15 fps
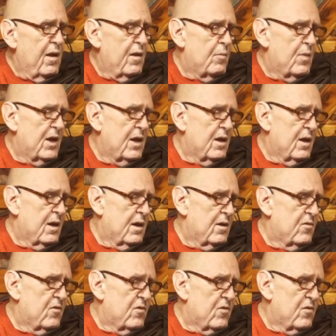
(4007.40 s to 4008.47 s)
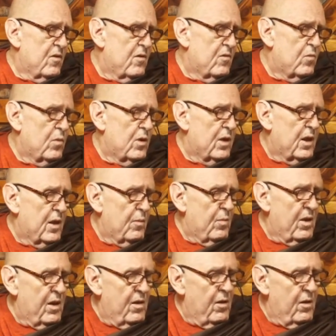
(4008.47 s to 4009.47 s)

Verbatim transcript: and my consciousness will not be